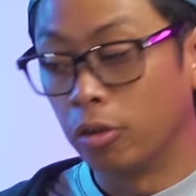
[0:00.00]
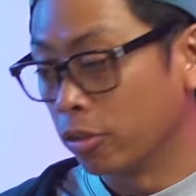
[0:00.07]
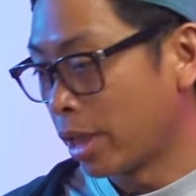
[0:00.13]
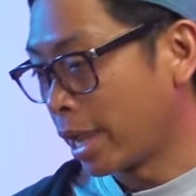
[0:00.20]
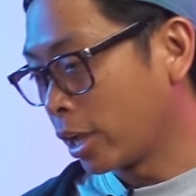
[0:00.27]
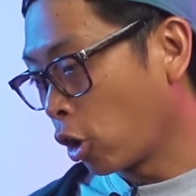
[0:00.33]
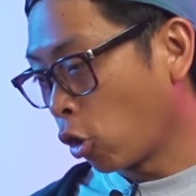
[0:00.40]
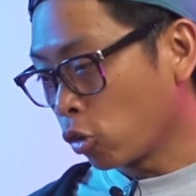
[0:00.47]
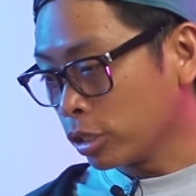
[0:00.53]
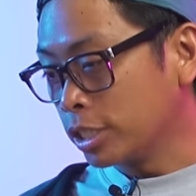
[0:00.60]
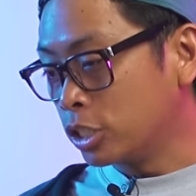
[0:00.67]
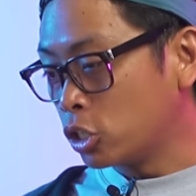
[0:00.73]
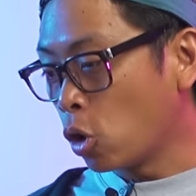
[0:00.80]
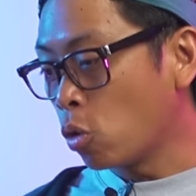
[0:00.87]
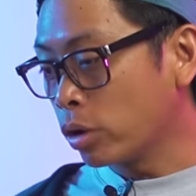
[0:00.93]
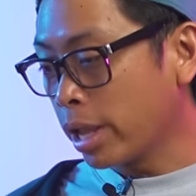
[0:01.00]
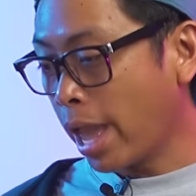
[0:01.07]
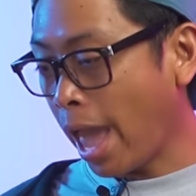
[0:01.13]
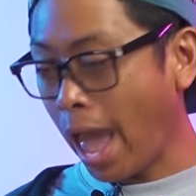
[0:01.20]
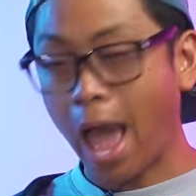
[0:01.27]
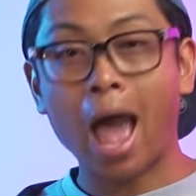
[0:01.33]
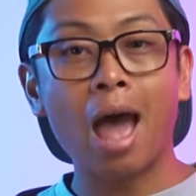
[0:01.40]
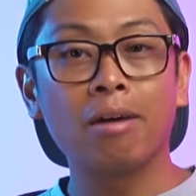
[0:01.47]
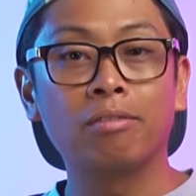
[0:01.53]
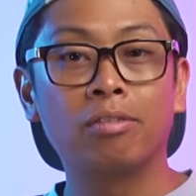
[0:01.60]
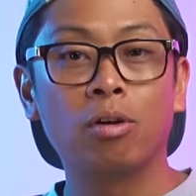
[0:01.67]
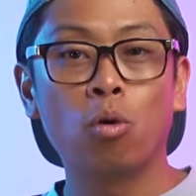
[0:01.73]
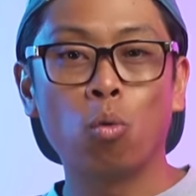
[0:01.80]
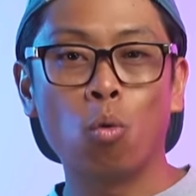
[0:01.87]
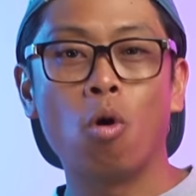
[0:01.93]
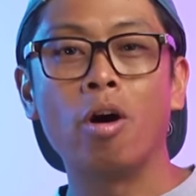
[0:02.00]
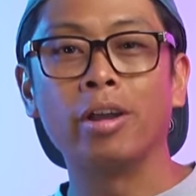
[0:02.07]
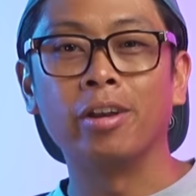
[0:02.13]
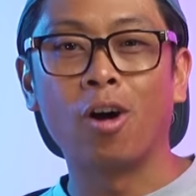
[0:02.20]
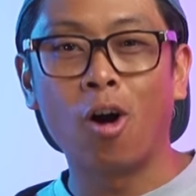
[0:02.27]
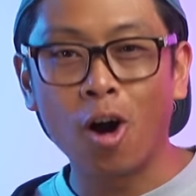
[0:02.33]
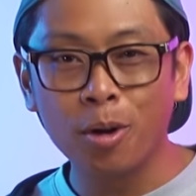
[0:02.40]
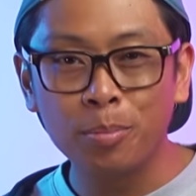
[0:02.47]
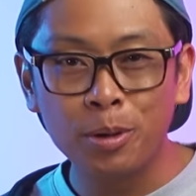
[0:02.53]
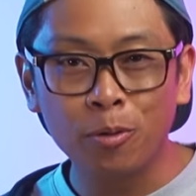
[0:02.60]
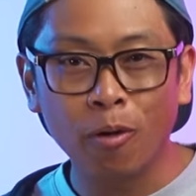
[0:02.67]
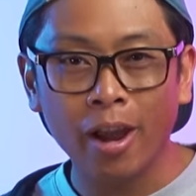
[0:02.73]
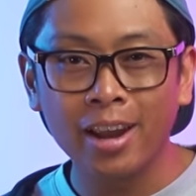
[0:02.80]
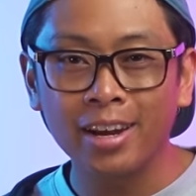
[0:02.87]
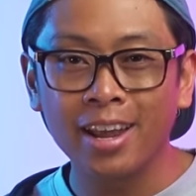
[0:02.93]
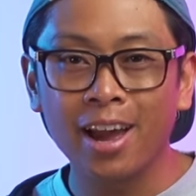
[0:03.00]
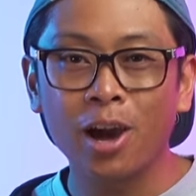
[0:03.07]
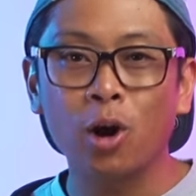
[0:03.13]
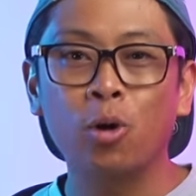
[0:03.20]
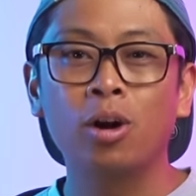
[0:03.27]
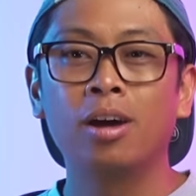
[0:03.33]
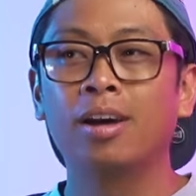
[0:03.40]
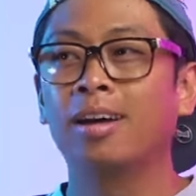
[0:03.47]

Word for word: Filth. I currently don't have one on me right now.